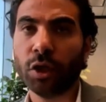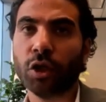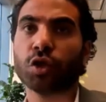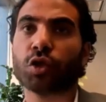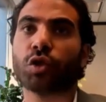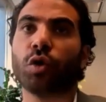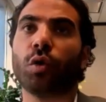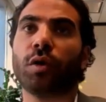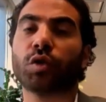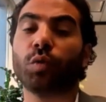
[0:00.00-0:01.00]
So
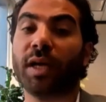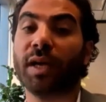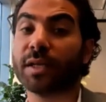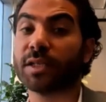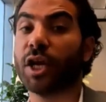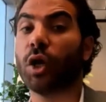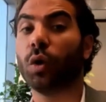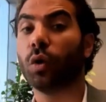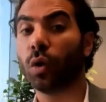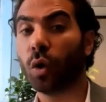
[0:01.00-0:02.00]
this will give us a
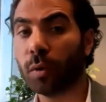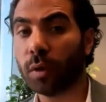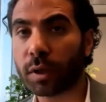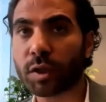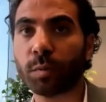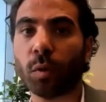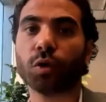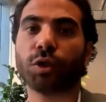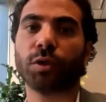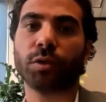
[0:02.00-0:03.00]
global
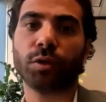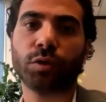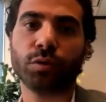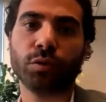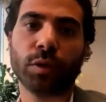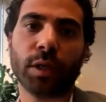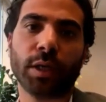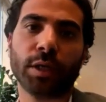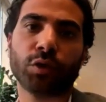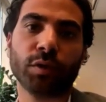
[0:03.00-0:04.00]
exposure
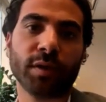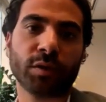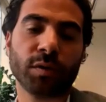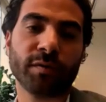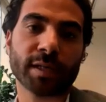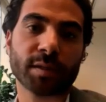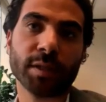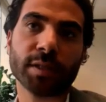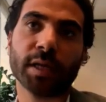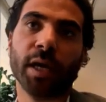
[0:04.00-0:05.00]
to
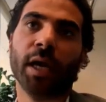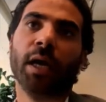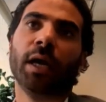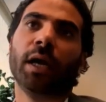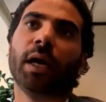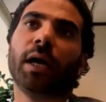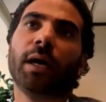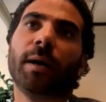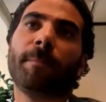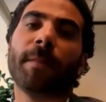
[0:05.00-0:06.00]
investments.
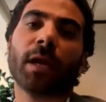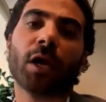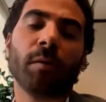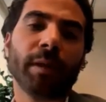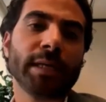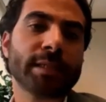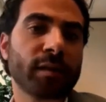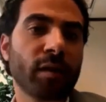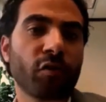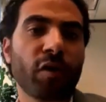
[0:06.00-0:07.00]
Companies
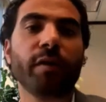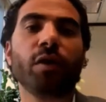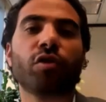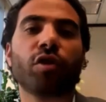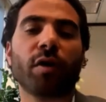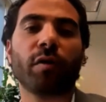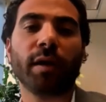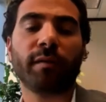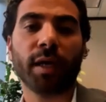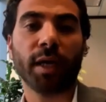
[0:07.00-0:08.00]
that are revenue
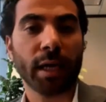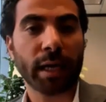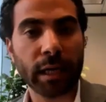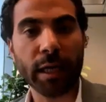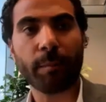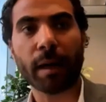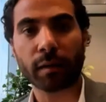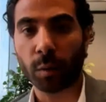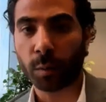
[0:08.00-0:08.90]
generating, clear path to